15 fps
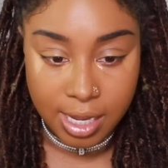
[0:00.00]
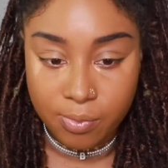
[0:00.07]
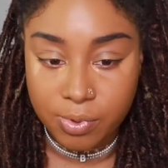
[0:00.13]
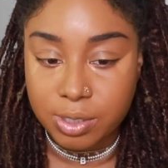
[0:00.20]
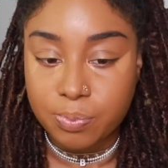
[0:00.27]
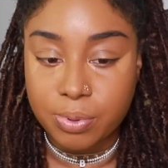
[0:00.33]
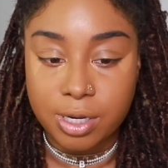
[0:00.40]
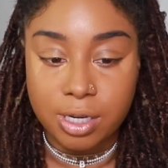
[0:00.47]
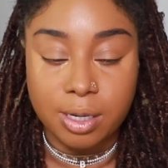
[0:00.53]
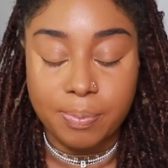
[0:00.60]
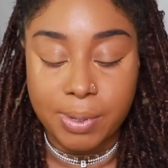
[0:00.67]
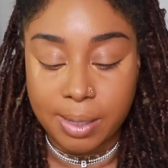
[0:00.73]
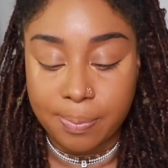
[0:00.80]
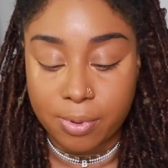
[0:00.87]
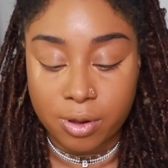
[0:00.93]
It was
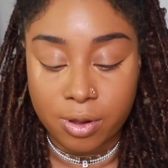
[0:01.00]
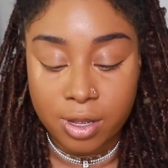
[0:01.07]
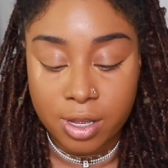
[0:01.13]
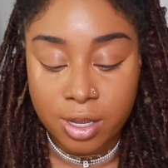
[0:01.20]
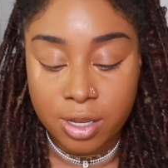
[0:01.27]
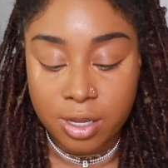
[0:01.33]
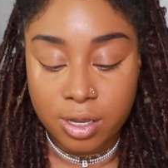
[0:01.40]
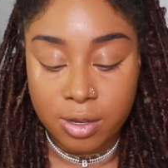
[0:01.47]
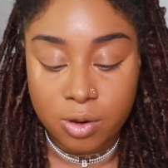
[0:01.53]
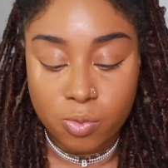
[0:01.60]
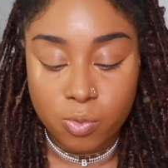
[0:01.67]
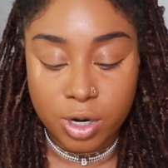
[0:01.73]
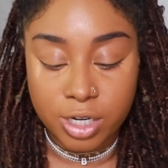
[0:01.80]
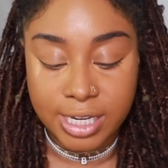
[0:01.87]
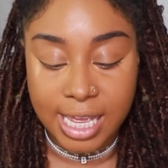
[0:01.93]
people
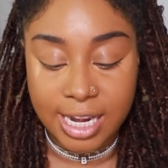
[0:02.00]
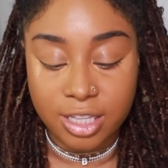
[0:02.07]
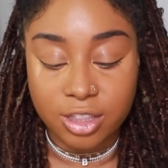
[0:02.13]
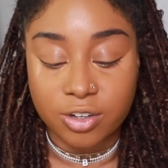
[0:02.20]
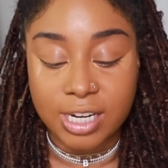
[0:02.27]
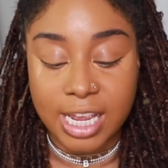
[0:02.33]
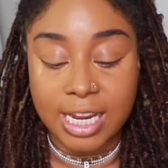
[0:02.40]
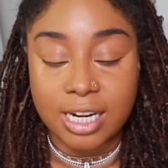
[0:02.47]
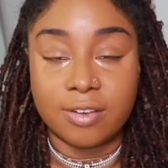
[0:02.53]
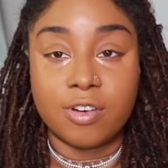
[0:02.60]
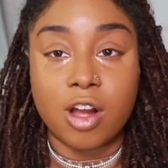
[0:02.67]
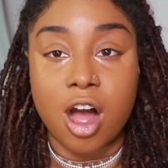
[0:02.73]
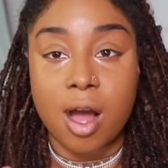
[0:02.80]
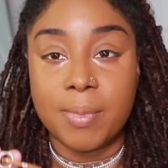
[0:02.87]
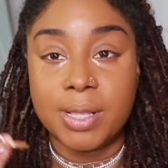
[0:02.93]
were getting their negative
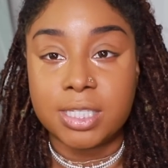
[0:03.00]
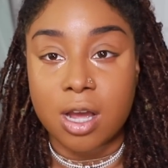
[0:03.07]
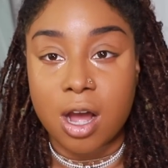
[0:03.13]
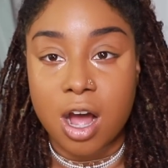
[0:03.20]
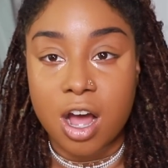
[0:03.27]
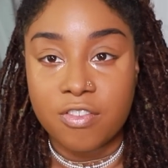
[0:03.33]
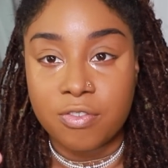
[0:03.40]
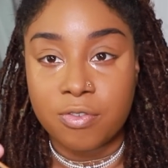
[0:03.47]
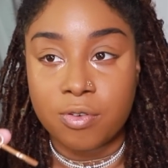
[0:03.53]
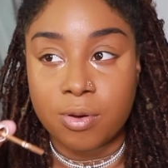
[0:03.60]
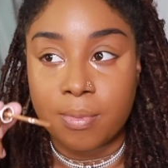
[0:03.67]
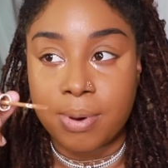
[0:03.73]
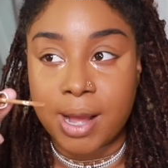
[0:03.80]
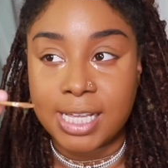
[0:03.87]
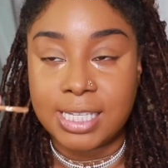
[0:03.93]
comments off
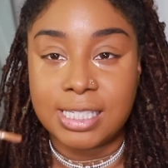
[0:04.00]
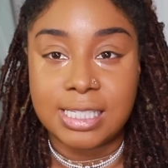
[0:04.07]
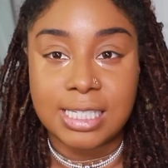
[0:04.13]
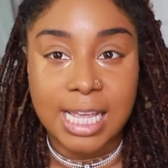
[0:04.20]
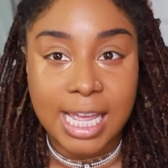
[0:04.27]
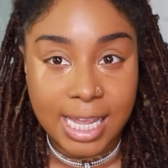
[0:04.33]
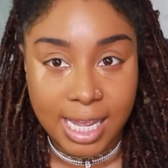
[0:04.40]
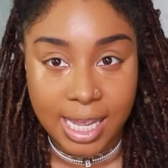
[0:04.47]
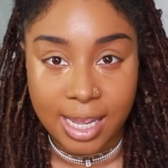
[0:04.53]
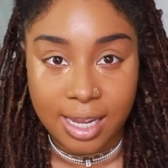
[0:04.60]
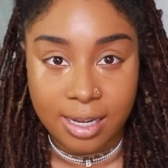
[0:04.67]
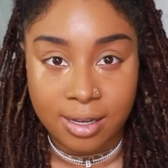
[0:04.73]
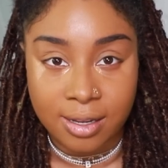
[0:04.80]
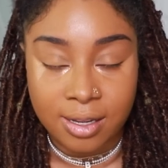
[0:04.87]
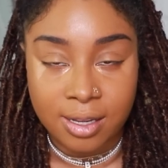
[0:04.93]
by
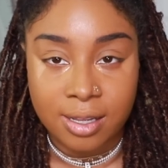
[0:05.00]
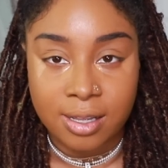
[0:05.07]
saying